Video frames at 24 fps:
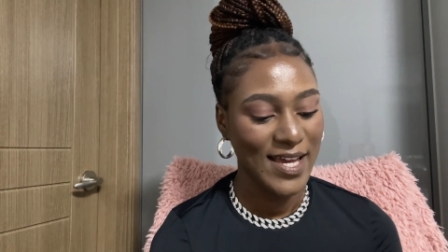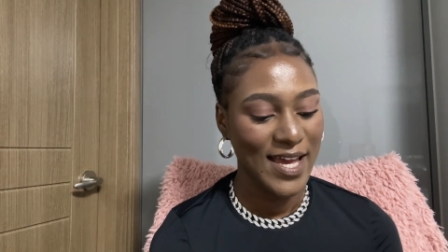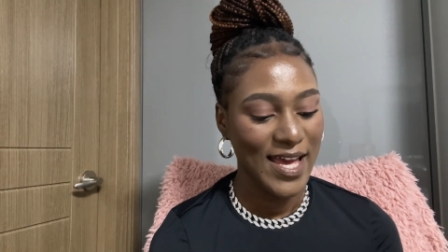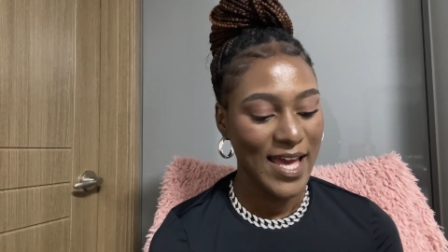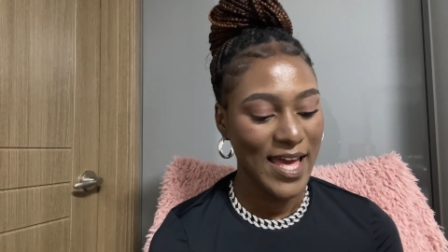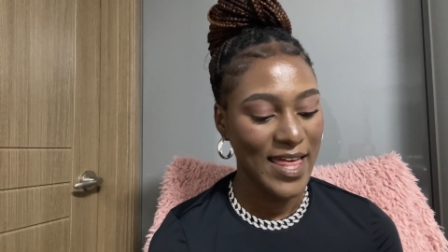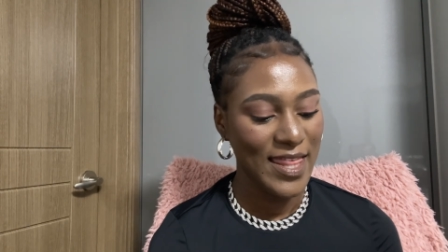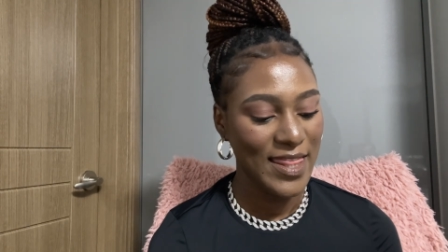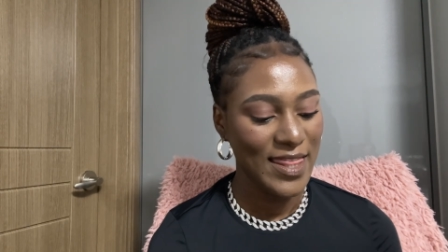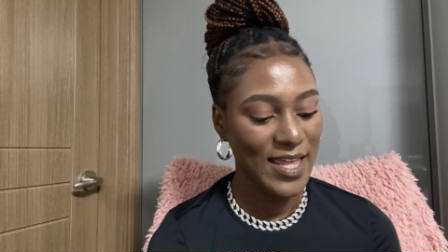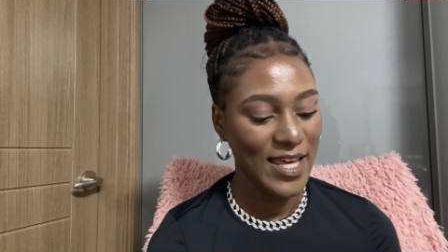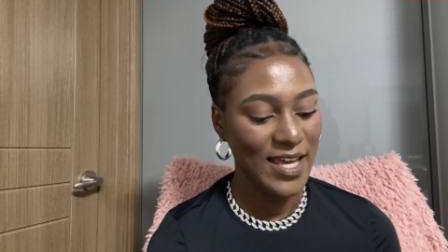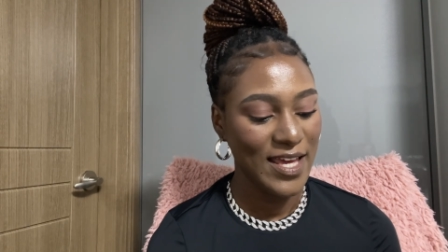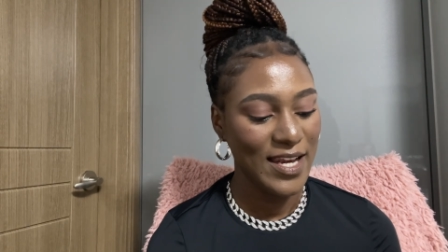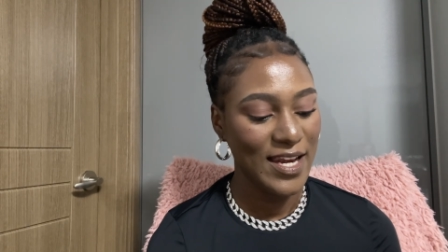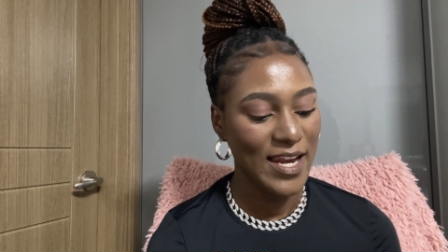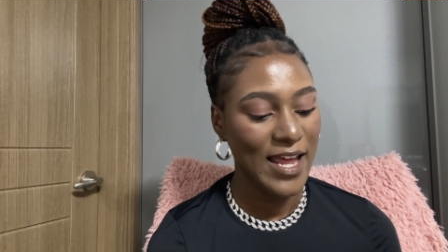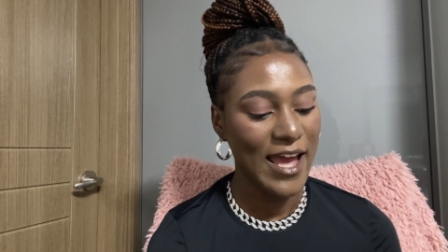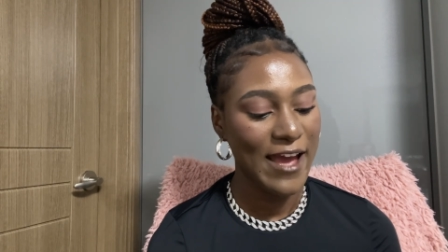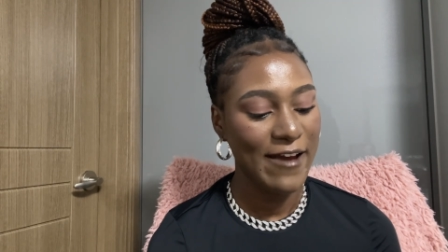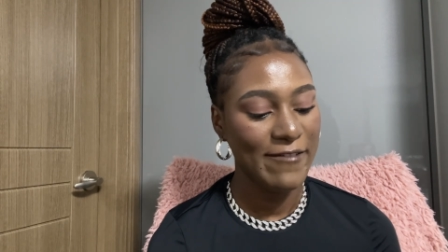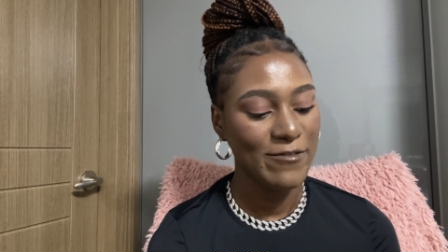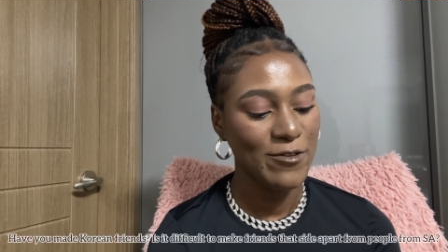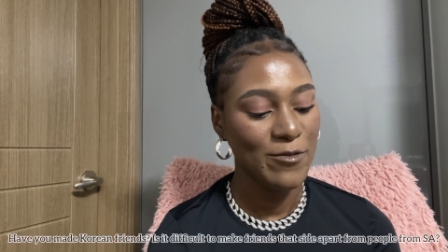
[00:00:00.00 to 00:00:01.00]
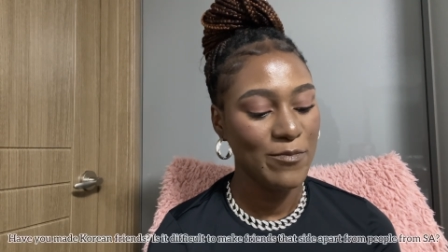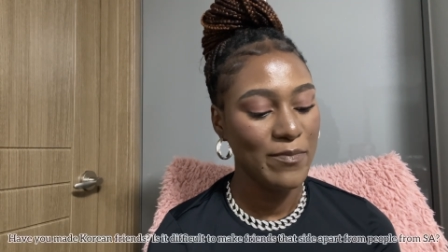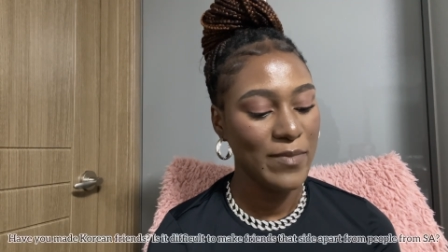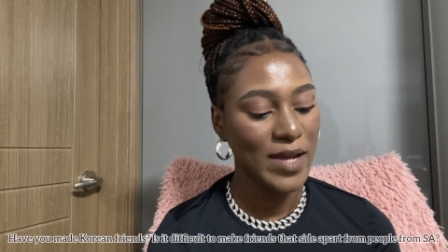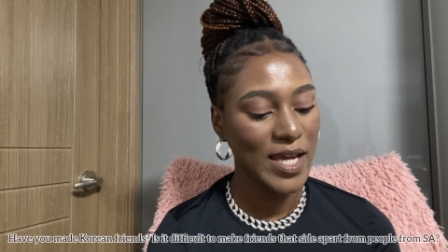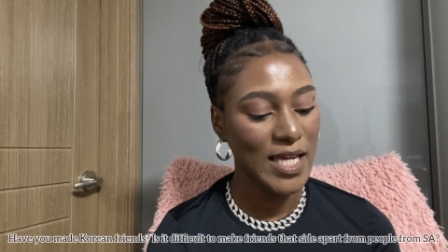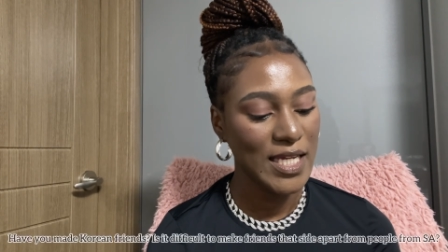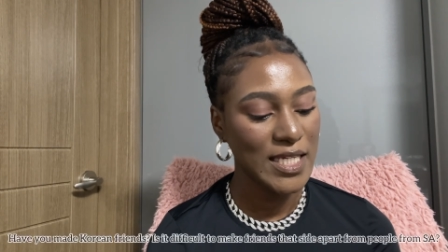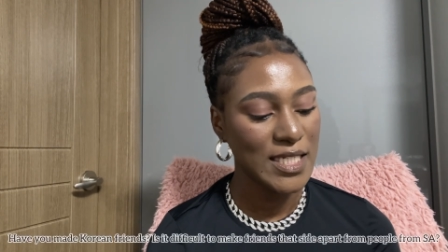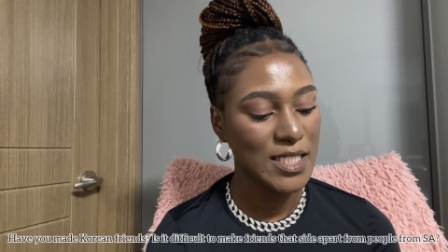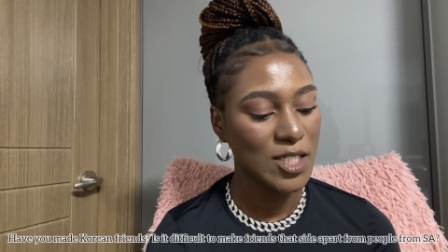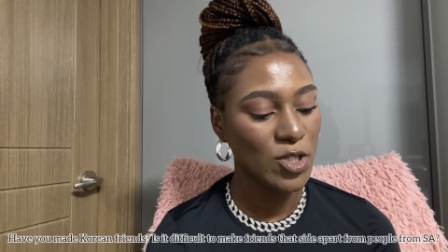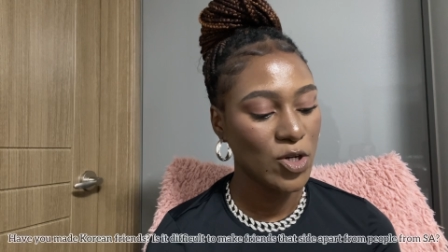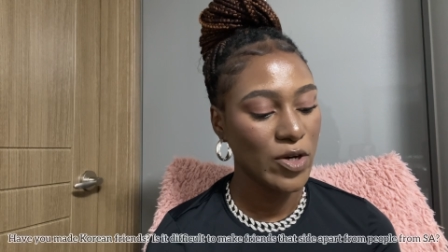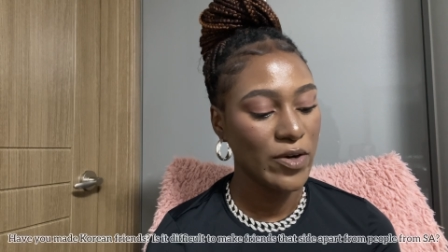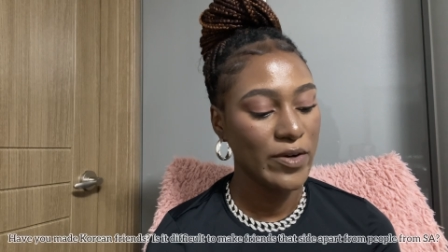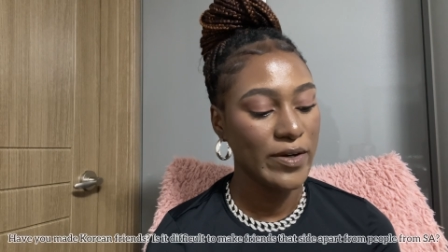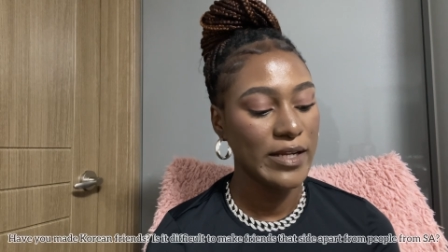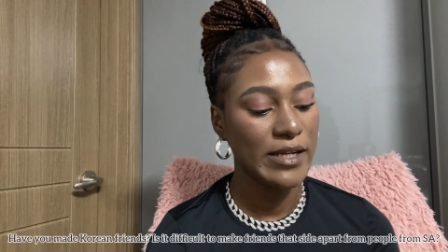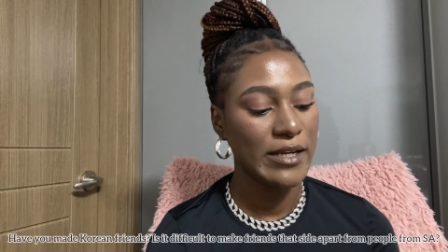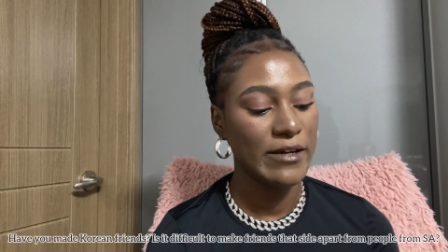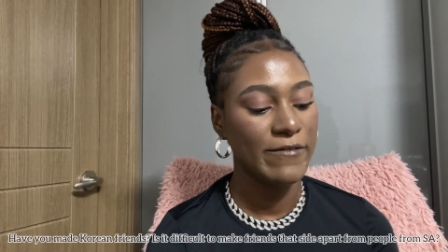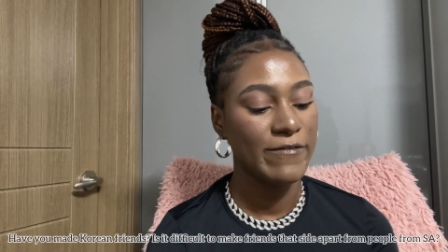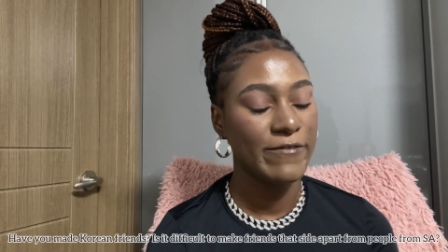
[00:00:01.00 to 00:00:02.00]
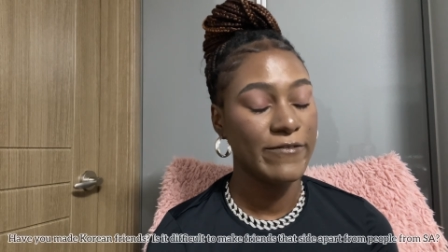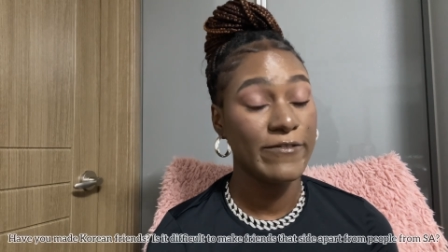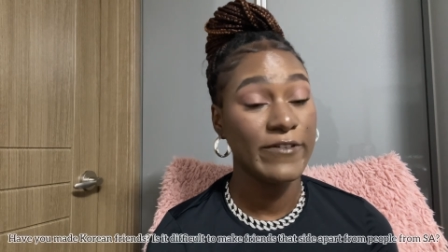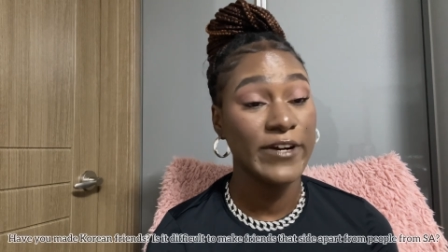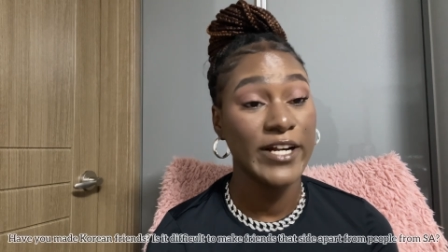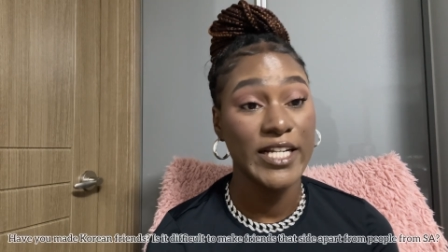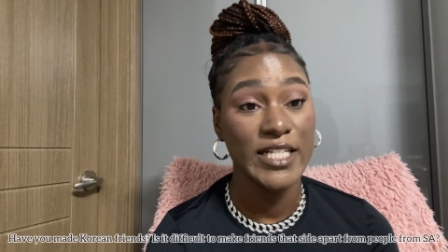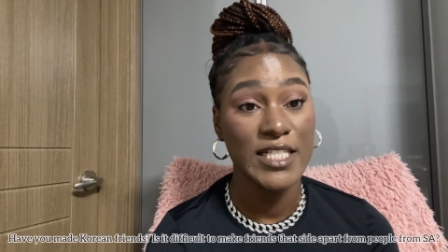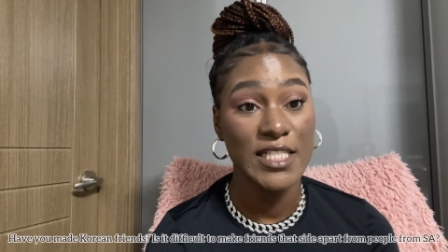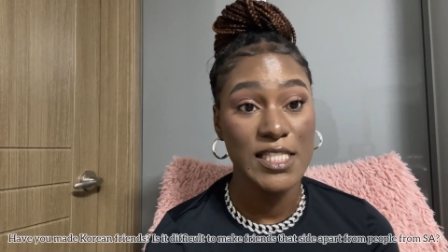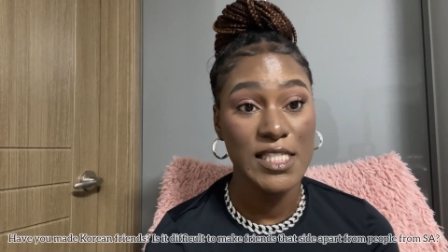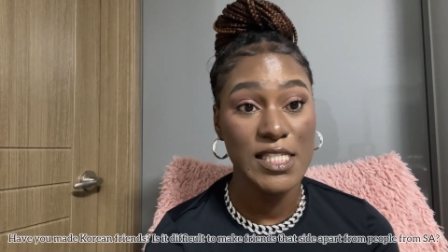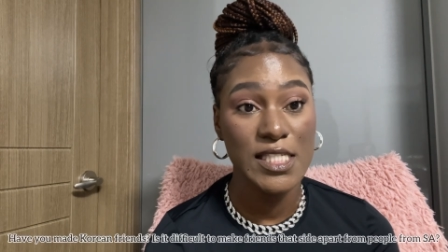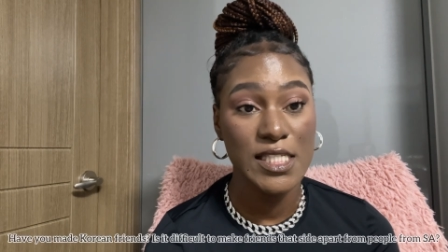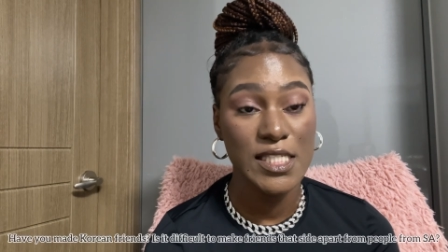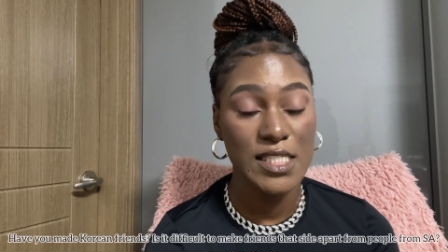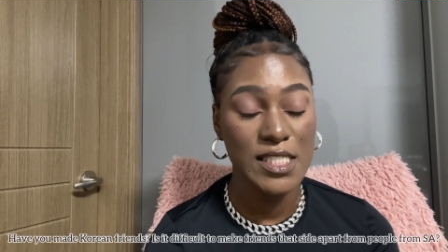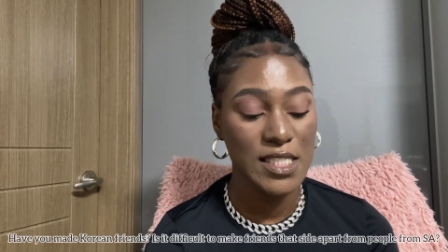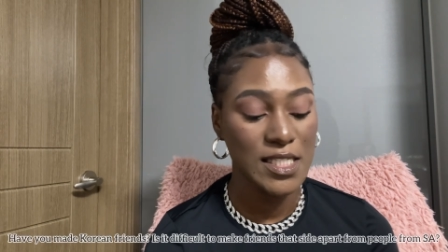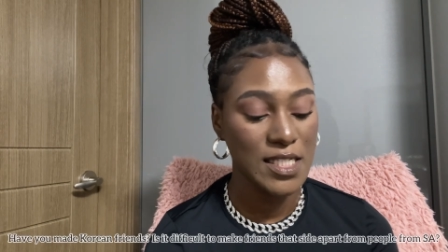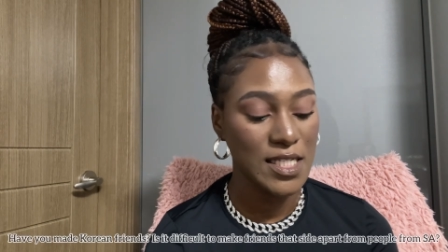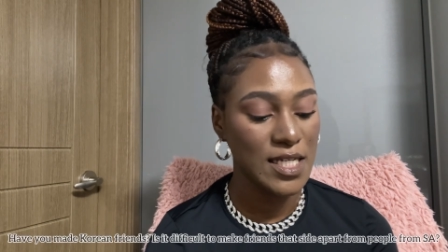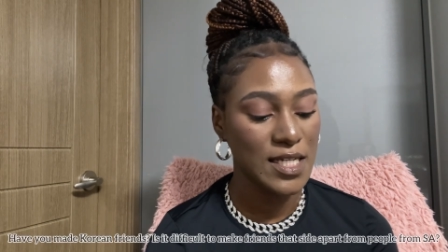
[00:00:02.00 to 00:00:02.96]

And then, have you made Korean friends?